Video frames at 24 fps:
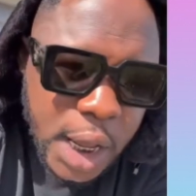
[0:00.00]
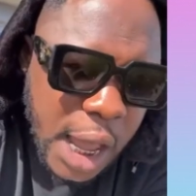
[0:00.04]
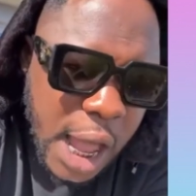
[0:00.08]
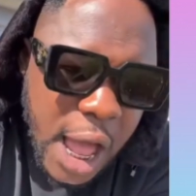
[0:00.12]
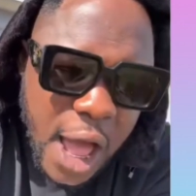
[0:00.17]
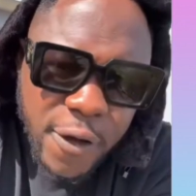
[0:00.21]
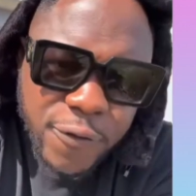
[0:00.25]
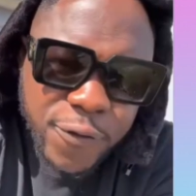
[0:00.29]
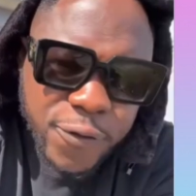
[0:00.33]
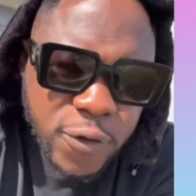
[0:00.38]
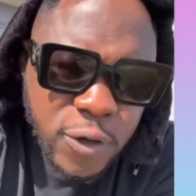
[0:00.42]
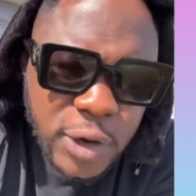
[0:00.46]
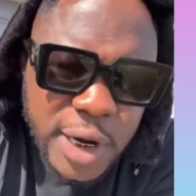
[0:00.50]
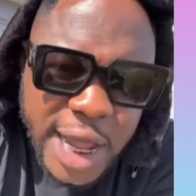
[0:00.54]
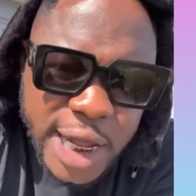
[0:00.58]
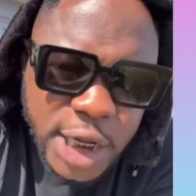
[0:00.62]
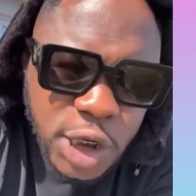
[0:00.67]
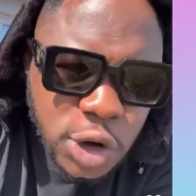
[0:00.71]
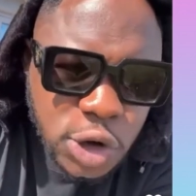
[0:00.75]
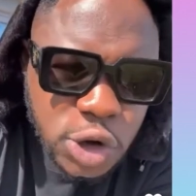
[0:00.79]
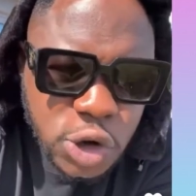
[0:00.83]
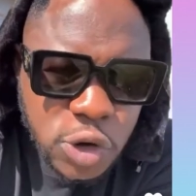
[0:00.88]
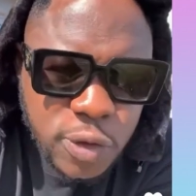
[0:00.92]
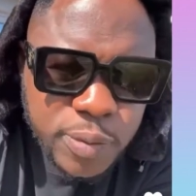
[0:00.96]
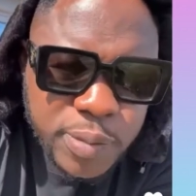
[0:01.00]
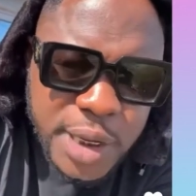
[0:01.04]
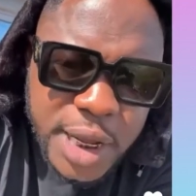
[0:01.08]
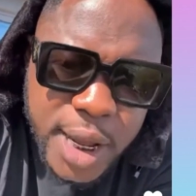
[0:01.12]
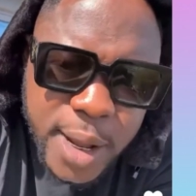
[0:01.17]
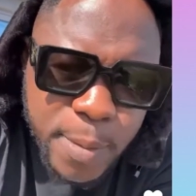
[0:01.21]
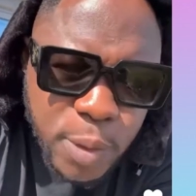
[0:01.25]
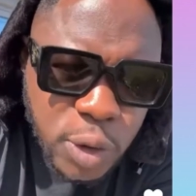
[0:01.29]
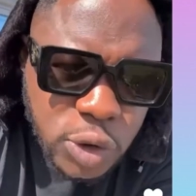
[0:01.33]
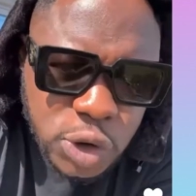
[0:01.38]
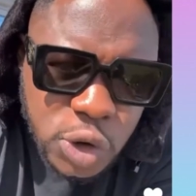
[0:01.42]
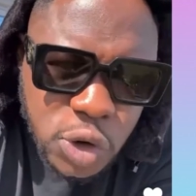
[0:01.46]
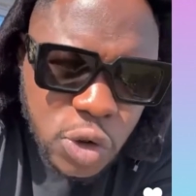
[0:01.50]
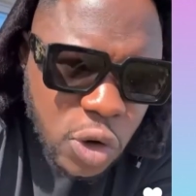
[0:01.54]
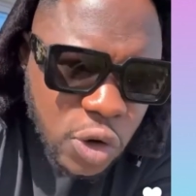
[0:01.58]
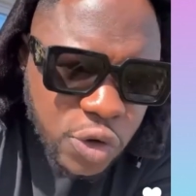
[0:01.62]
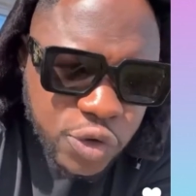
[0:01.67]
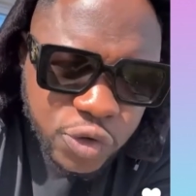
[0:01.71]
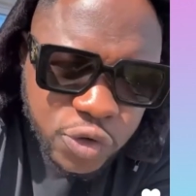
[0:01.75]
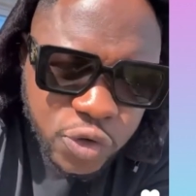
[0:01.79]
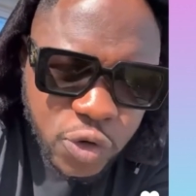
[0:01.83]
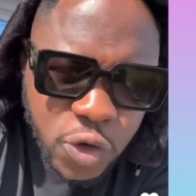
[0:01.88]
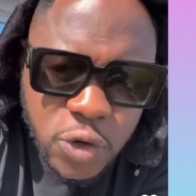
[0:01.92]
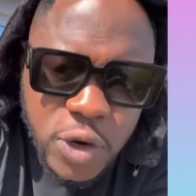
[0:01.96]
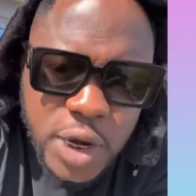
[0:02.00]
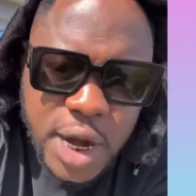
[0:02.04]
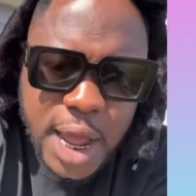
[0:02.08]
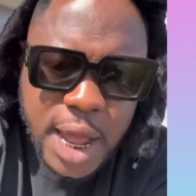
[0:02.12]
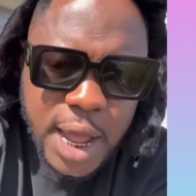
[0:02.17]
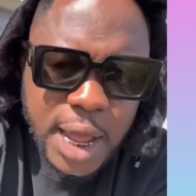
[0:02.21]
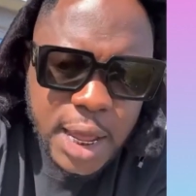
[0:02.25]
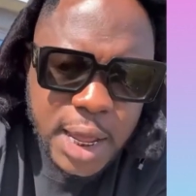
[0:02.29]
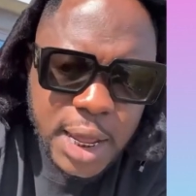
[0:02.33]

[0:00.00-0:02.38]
I feel like you should be able to control that.